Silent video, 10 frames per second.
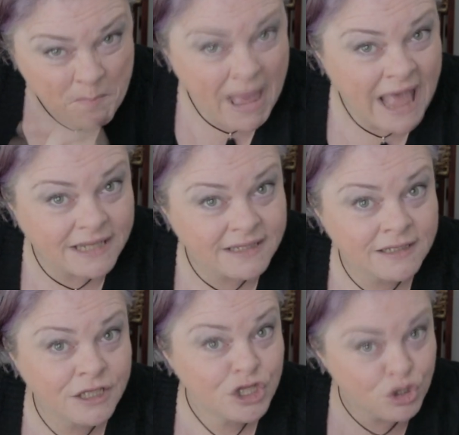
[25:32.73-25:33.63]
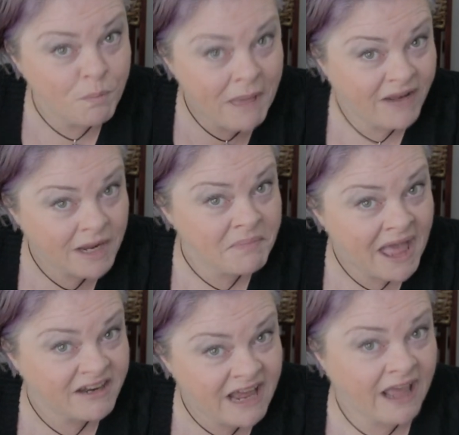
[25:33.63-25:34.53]
met? You met him
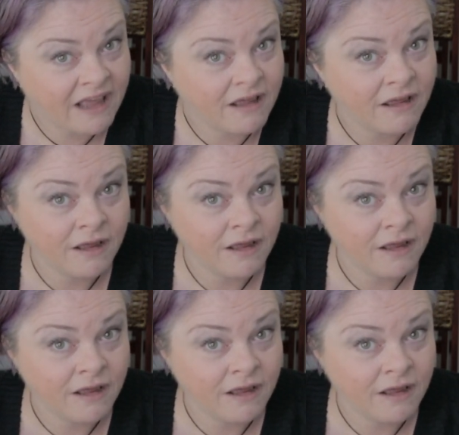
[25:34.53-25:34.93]
that day.